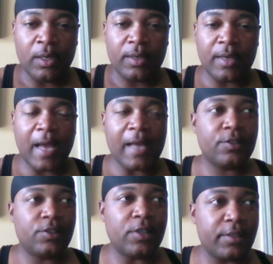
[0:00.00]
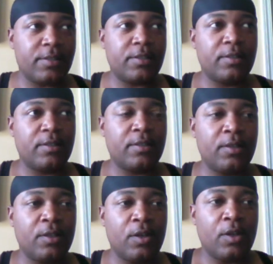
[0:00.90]
Not just,
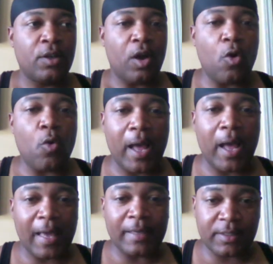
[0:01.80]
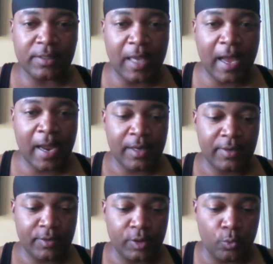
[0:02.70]
oh, I like this
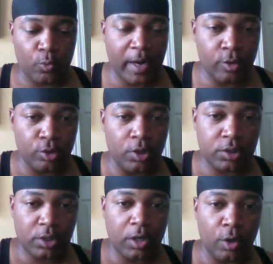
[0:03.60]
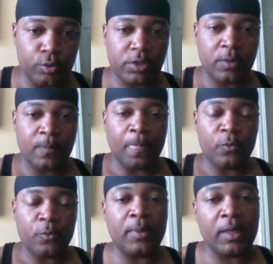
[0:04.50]
guy, the round looks close,
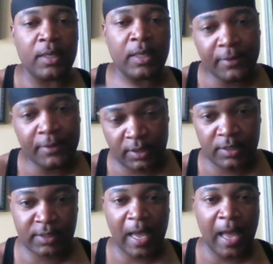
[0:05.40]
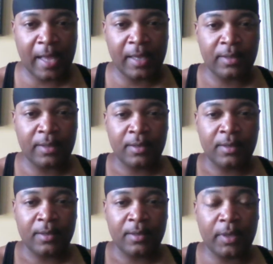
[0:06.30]
so I'm going to give it to this guy
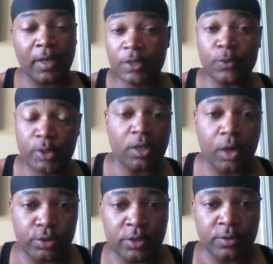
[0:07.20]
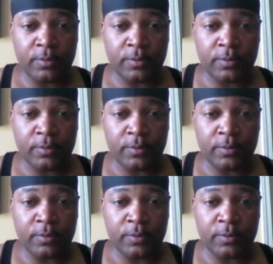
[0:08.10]
because it was close.